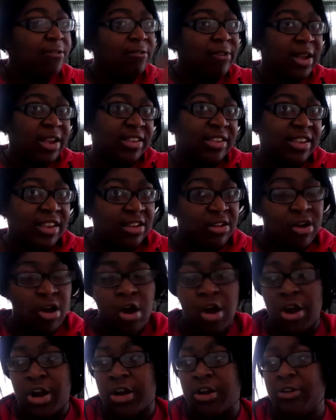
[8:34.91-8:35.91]
racing
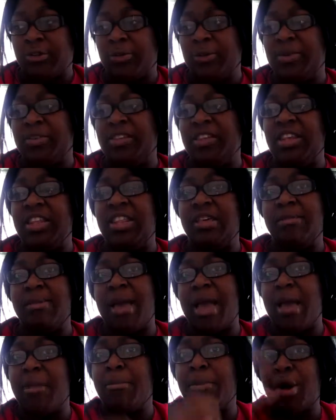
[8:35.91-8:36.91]
cars. We see them
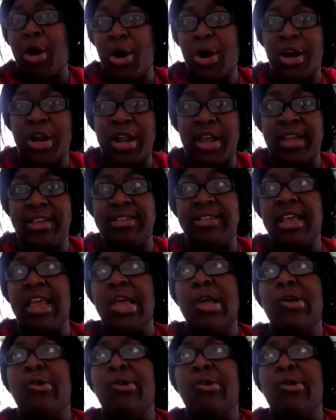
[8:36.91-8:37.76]
at parties.